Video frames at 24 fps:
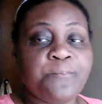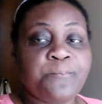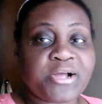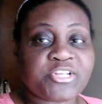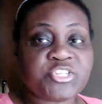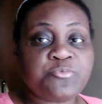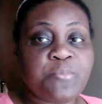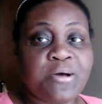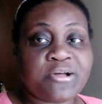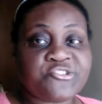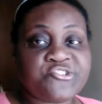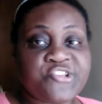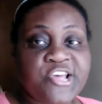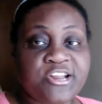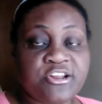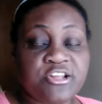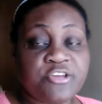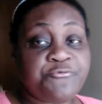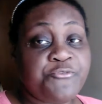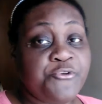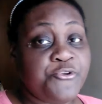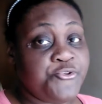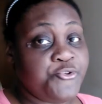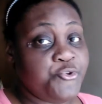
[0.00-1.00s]
back to my channel.
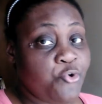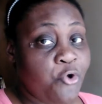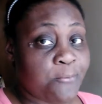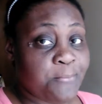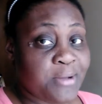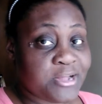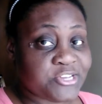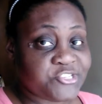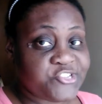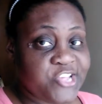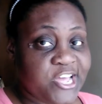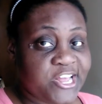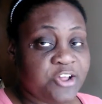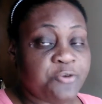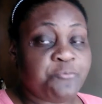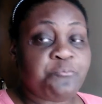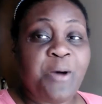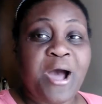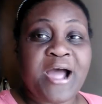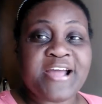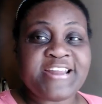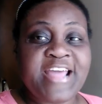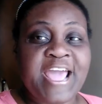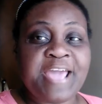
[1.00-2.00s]
If you're new on my channel,
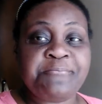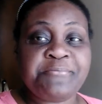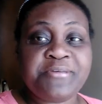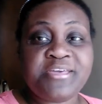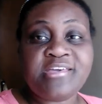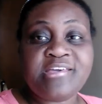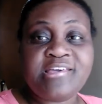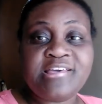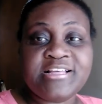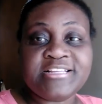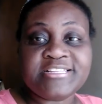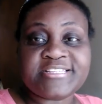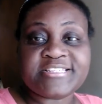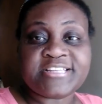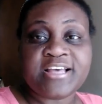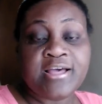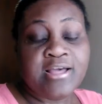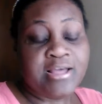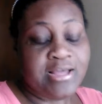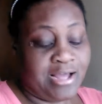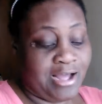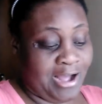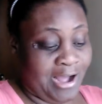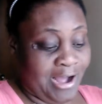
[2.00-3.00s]
my name
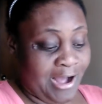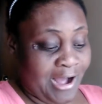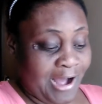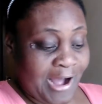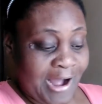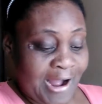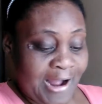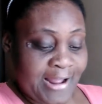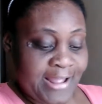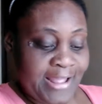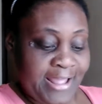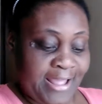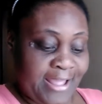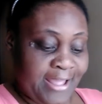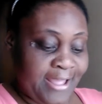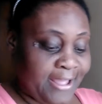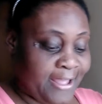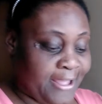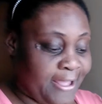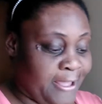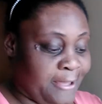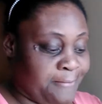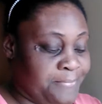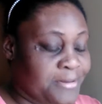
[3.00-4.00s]
is, I
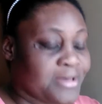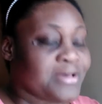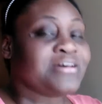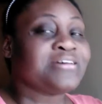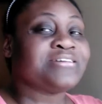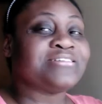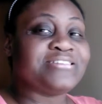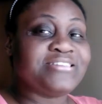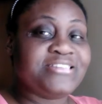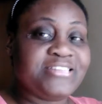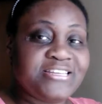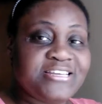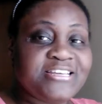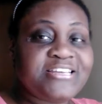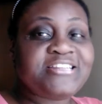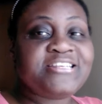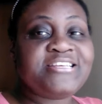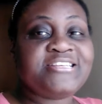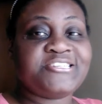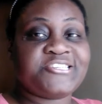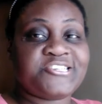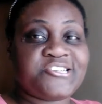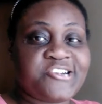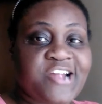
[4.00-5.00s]
am Dee
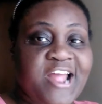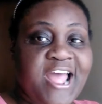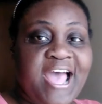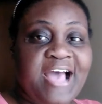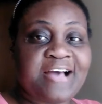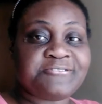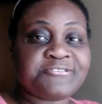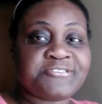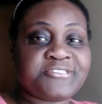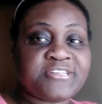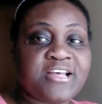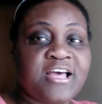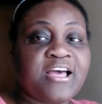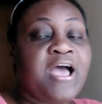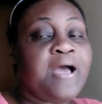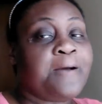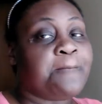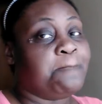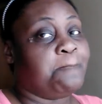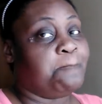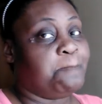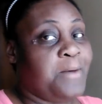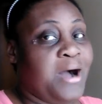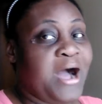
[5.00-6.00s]
Dee Crafts,
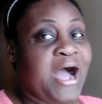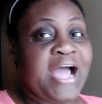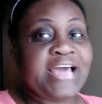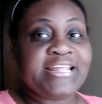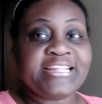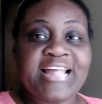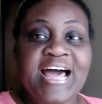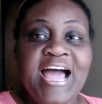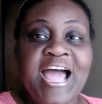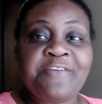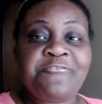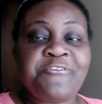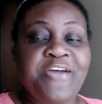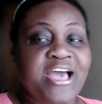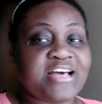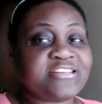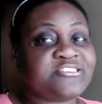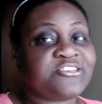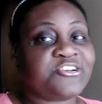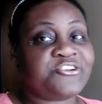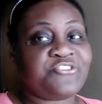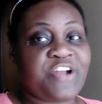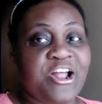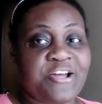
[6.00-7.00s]
my life
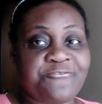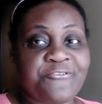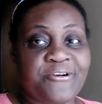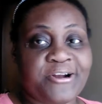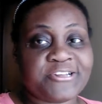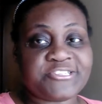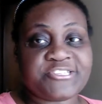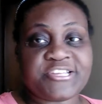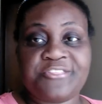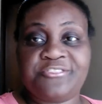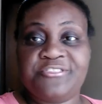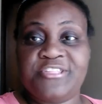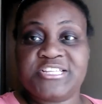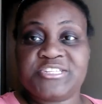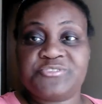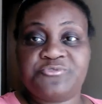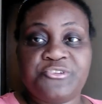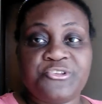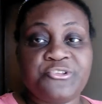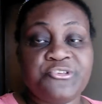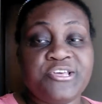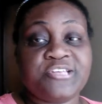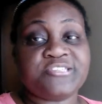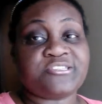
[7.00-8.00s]
as a craft artist. And this
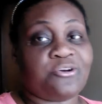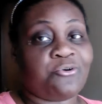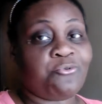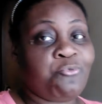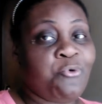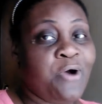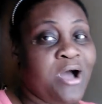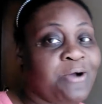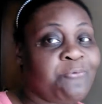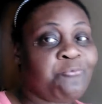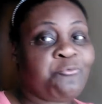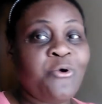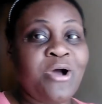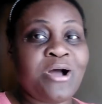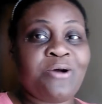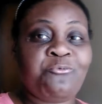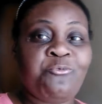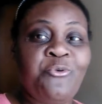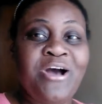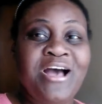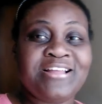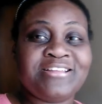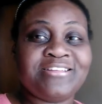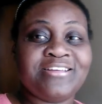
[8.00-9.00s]
video is a
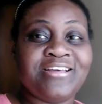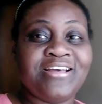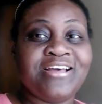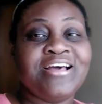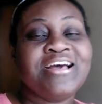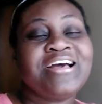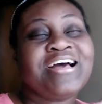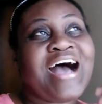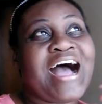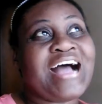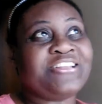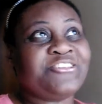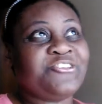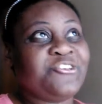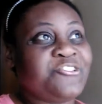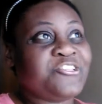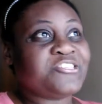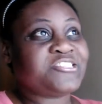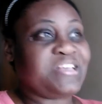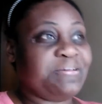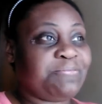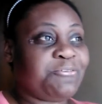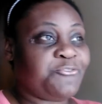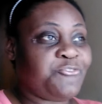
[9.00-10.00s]
what? I do
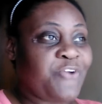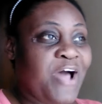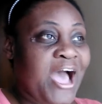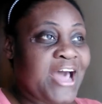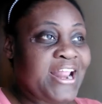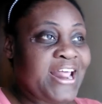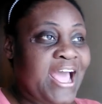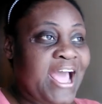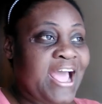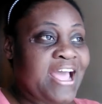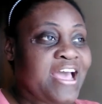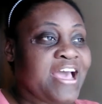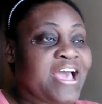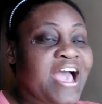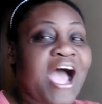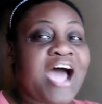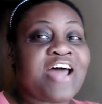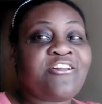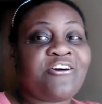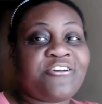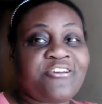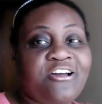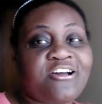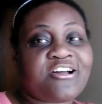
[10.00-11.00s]
this every Friday.
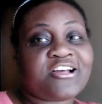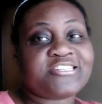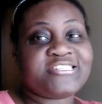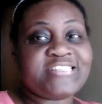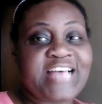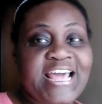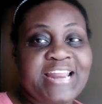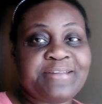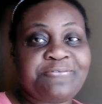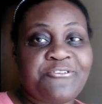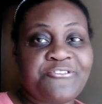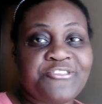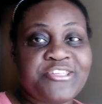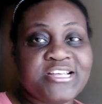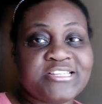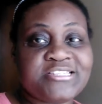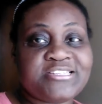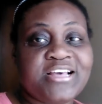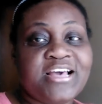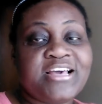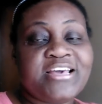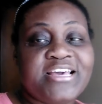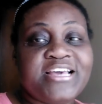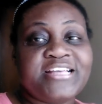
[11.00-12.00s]
I know y'all excited for
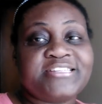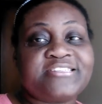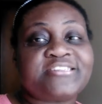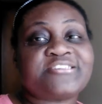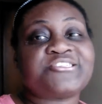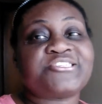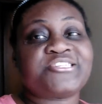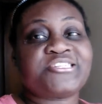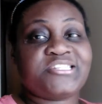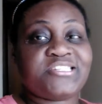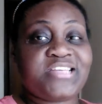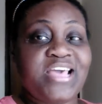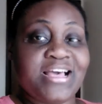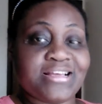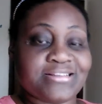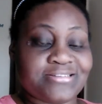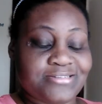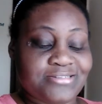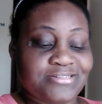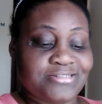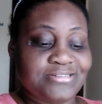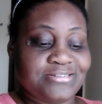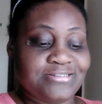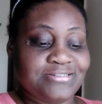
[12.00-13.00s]
this. It's a sketch